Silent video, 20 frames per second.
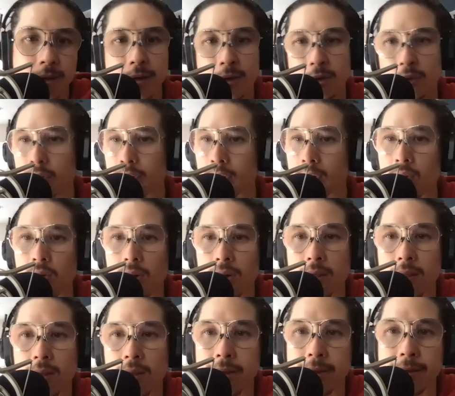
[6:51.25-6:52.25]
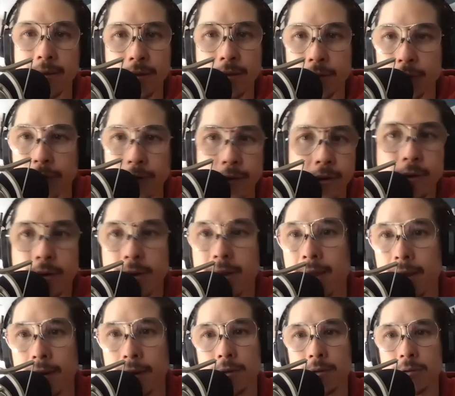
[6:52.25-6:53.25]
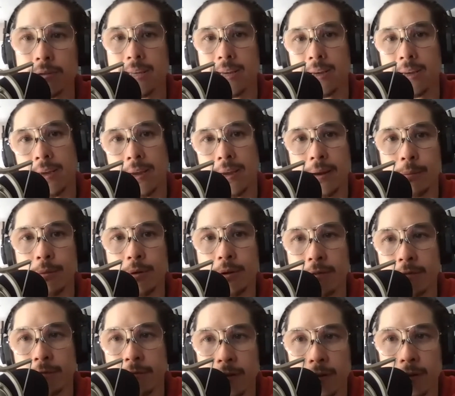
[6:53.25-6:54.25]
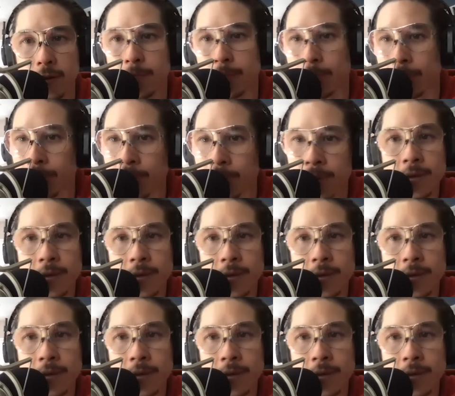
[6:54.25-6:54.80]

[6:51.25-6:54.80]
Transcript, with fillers: Right. You can go online and learn how to use that camera for